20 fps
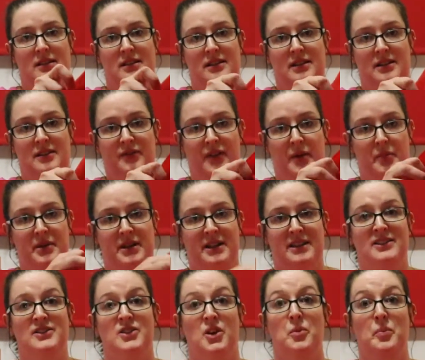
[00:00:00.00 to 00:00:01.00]
this fabric
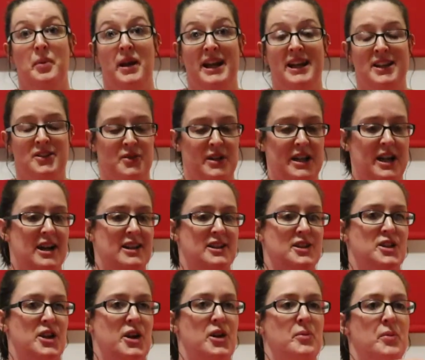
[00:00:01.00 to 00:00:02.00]
is so big it's really hard to
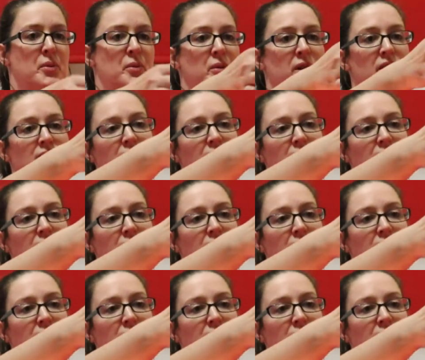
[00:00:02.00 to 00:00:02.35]
show, but will